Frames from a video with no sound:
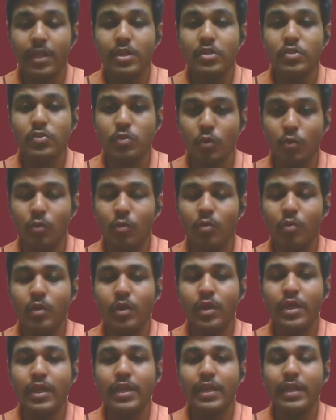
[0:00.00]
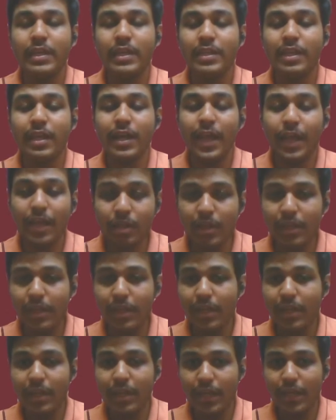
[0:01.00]
So, in
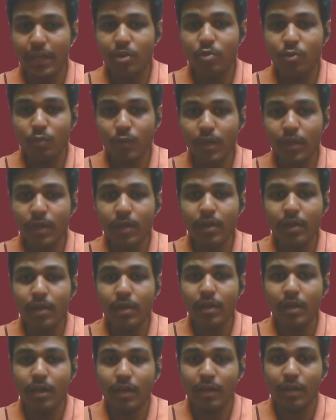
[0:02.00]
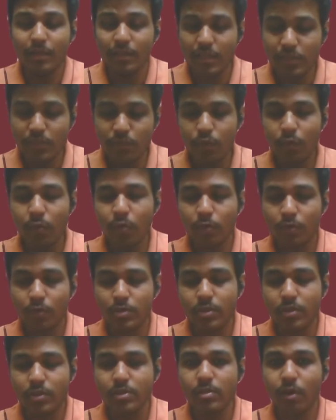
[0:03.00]
an end-to-end, in these four
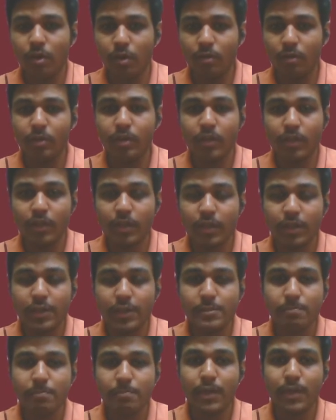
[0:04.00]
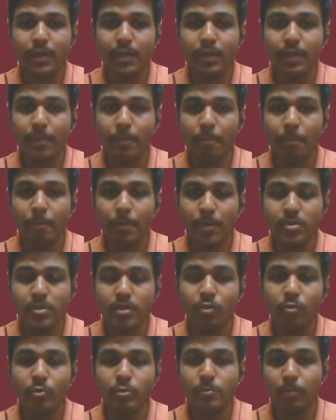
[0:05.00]
questions, the author is making the
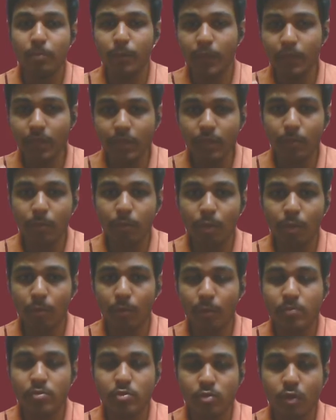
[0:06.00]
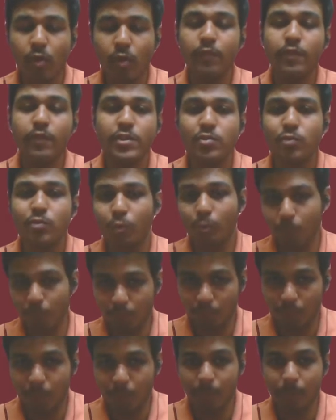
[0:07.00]
person who's bringing the problem solve his own
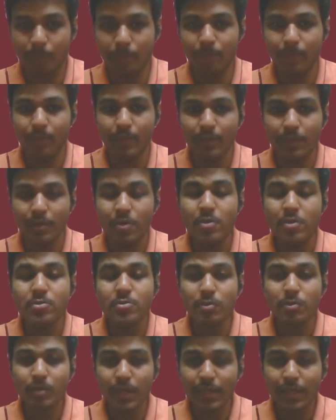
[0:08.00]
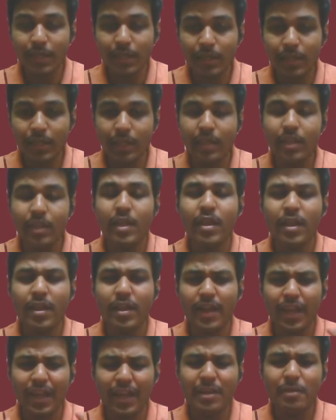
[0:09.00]
problem. So technically,
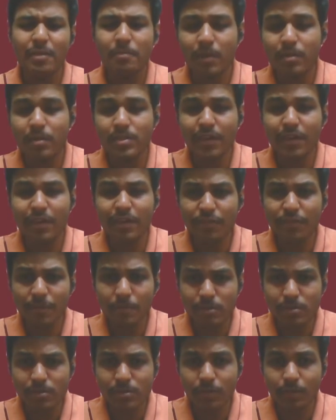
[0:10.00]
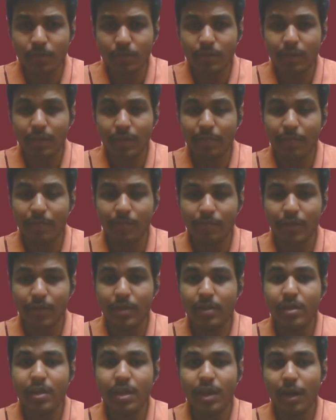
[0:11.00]
75% of the time,
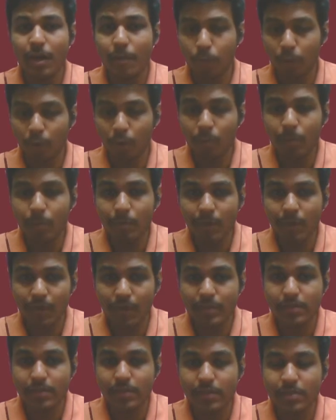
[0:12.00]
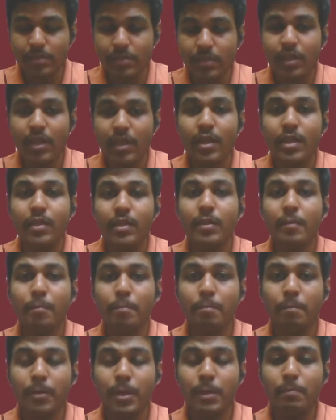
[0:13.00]
when a problem arises, the
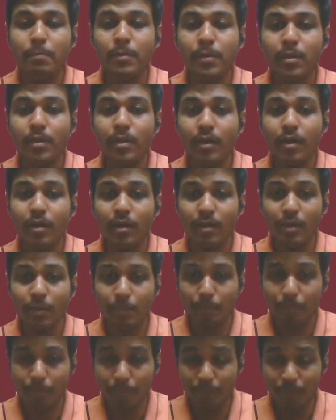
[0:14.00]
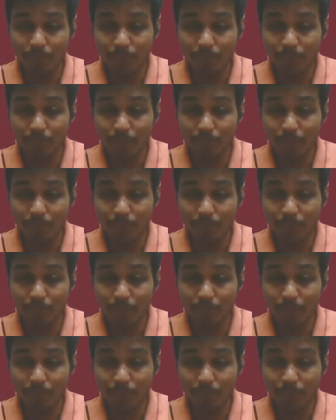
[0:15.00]
people, the